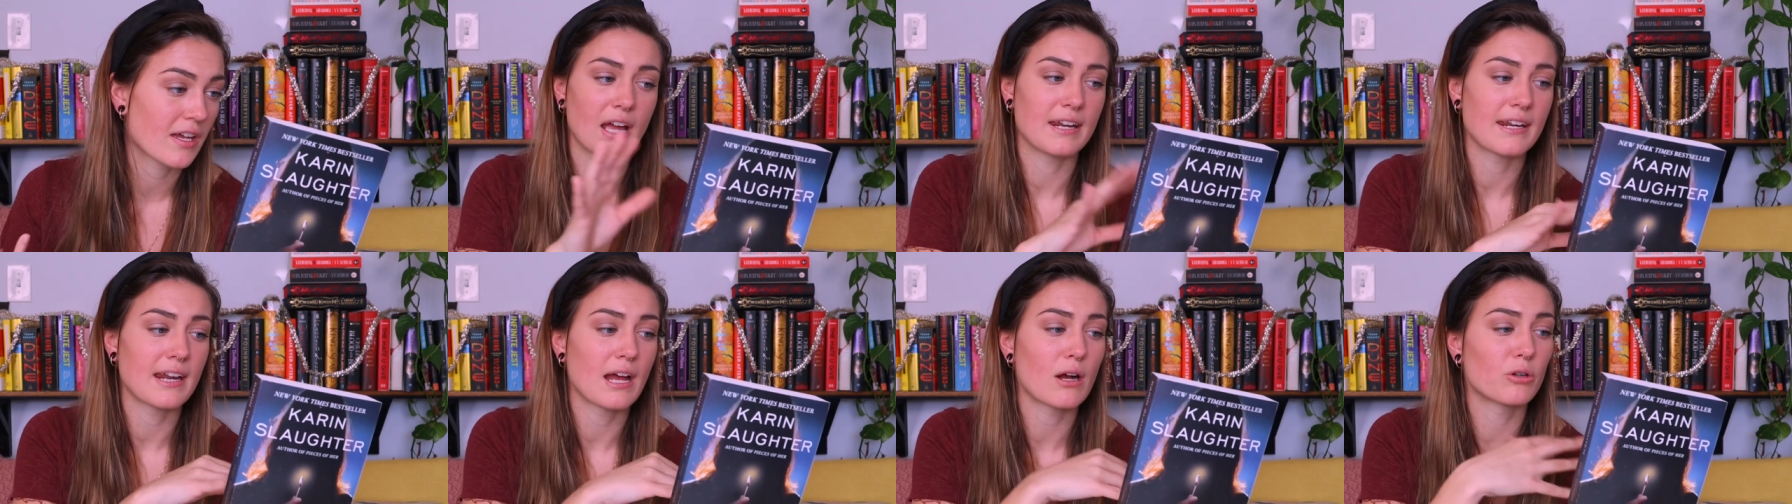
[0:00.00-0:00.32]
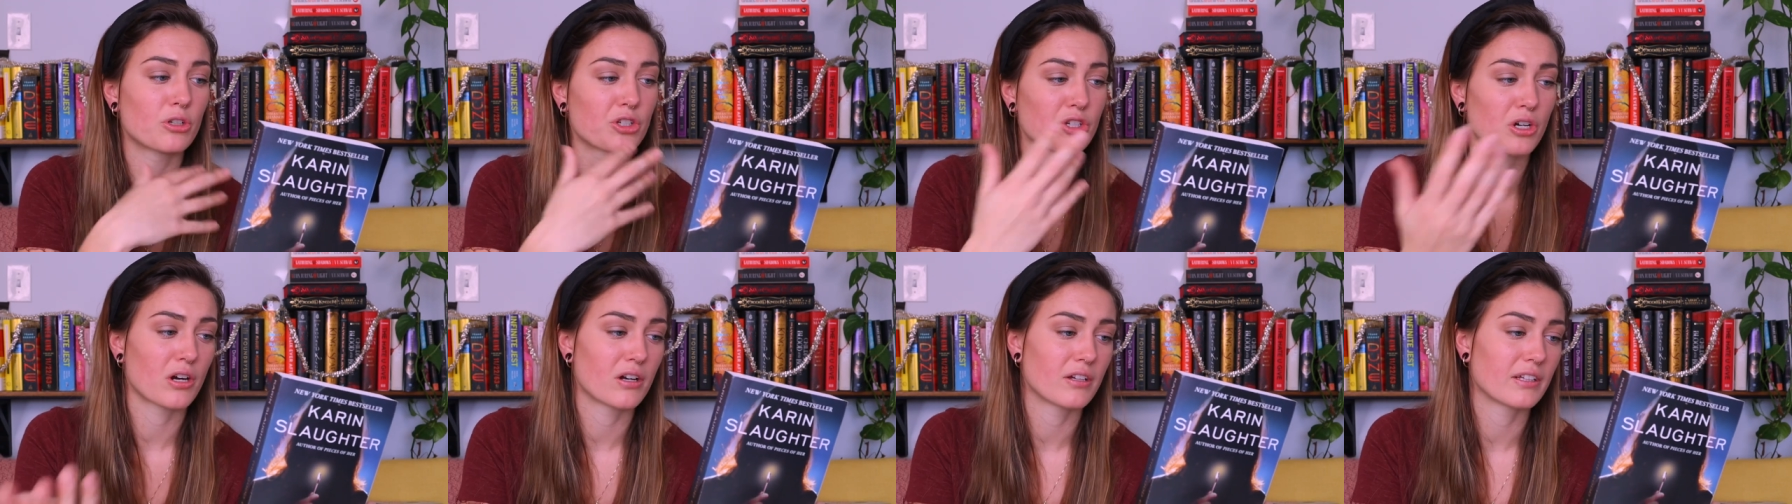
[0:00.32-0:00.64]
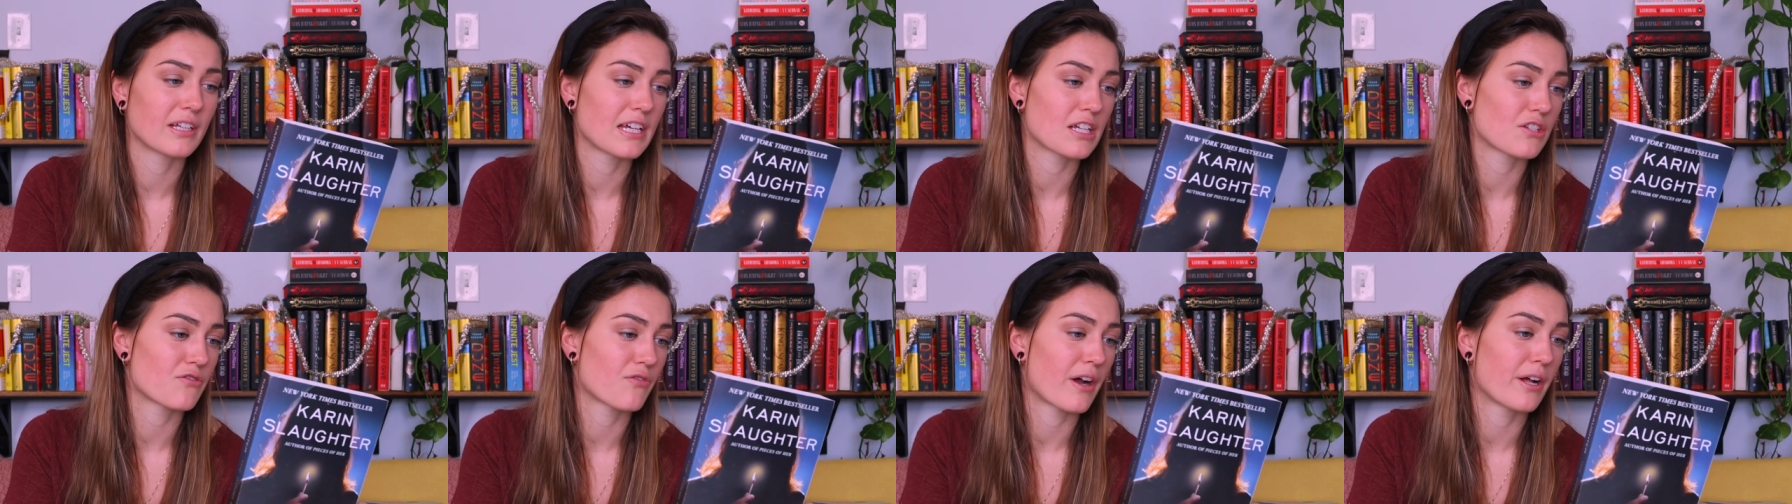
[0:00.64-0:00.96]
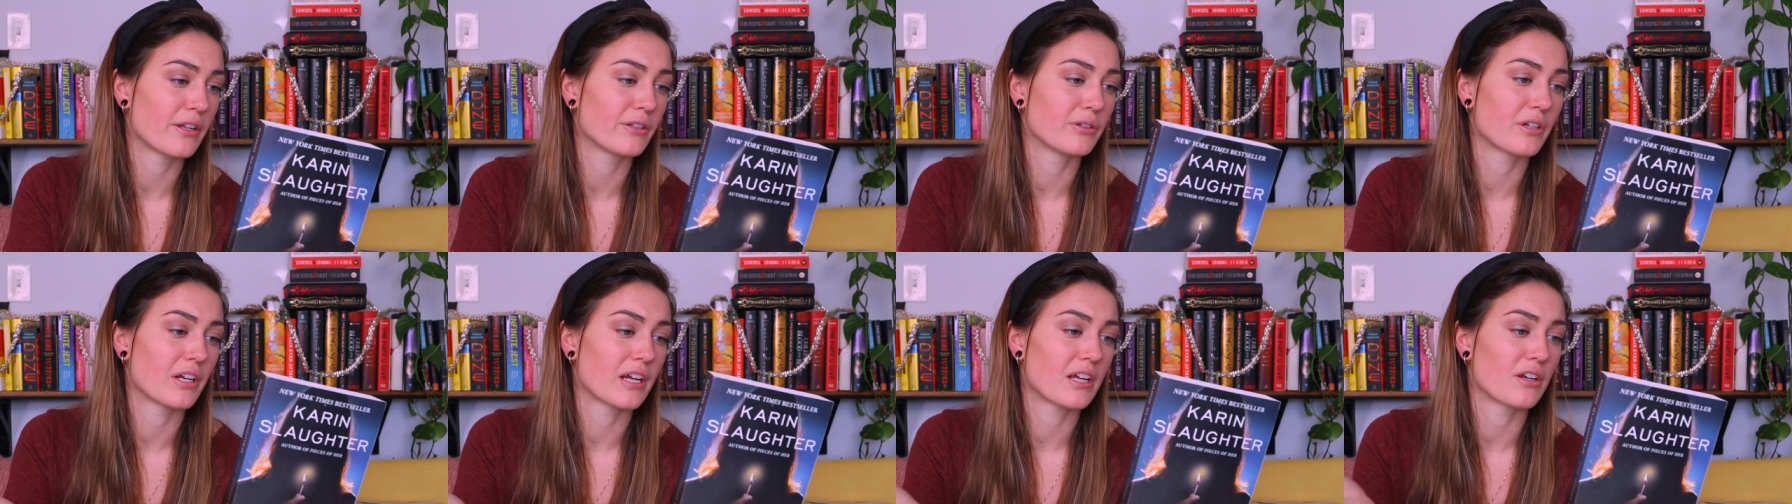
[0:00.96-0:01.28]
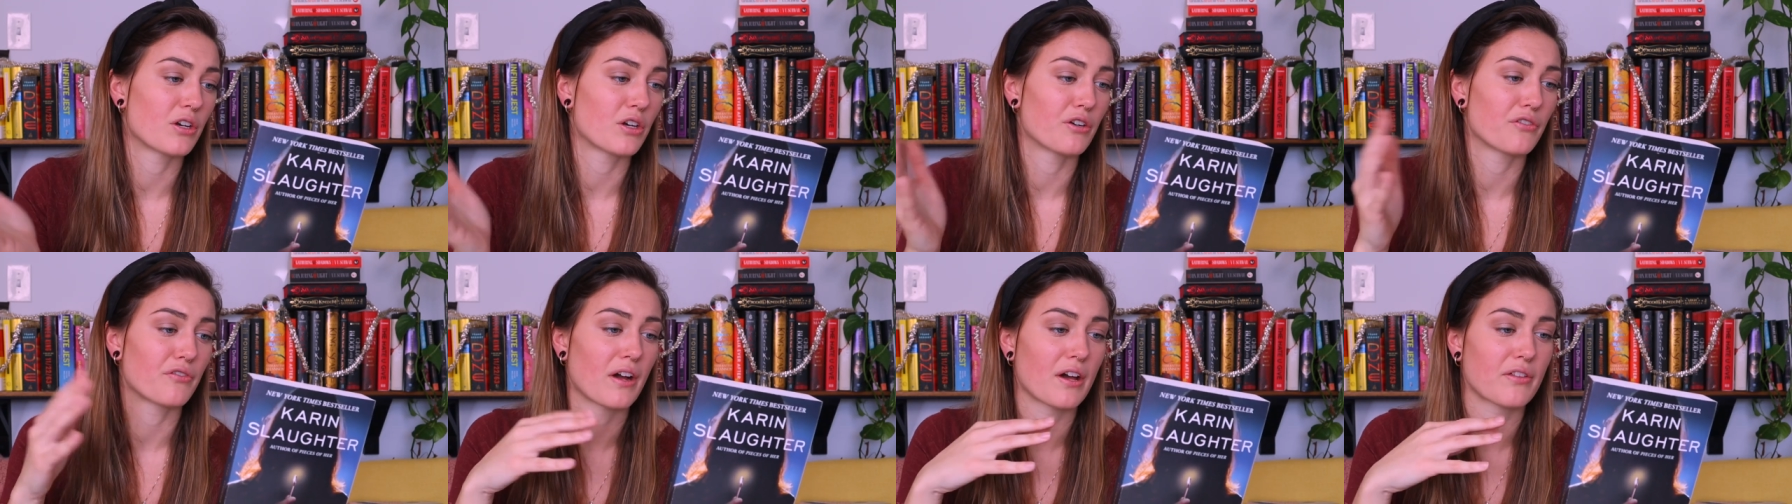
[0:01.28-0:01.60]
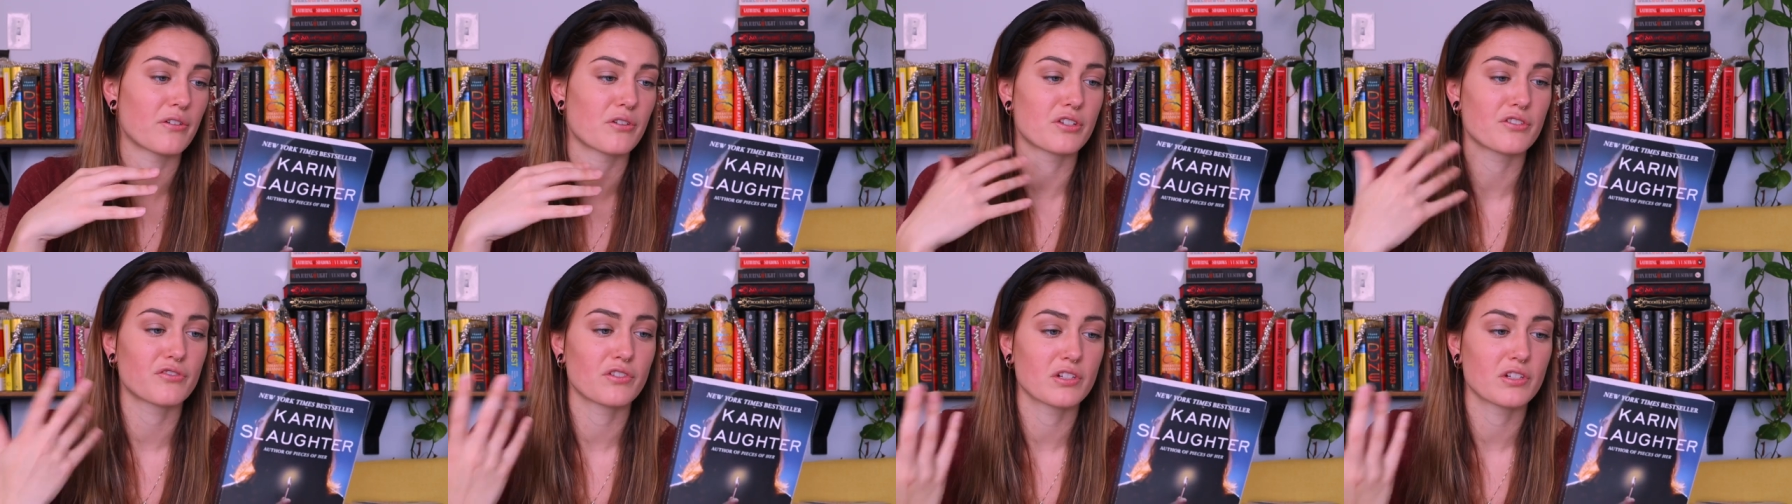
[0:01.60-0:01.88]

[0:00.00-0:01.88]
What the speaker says: And now Charlie has followed in her father's